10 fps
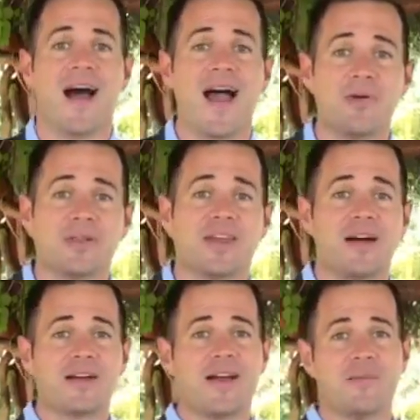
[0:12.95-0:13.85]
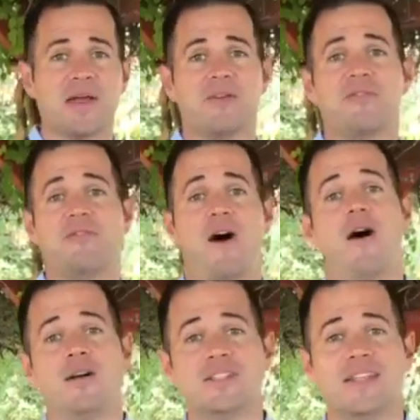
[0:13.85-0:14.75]
Hi, with the oncoming of
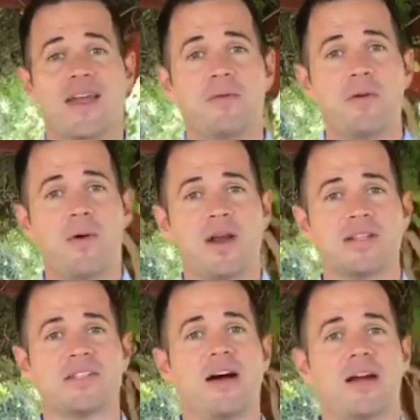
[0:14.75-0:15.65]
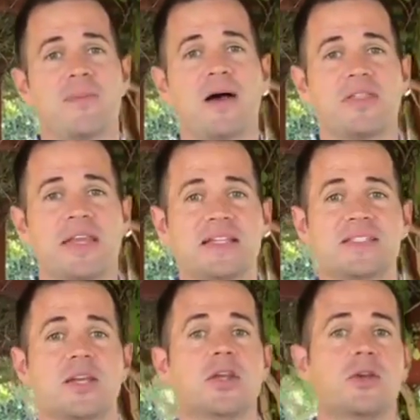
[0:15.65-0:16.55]
fall, today we wanted to talk about
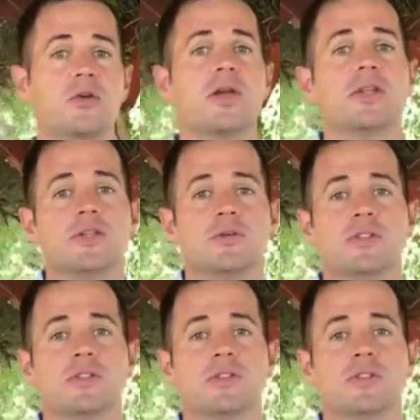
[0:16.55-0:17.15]
things that you can do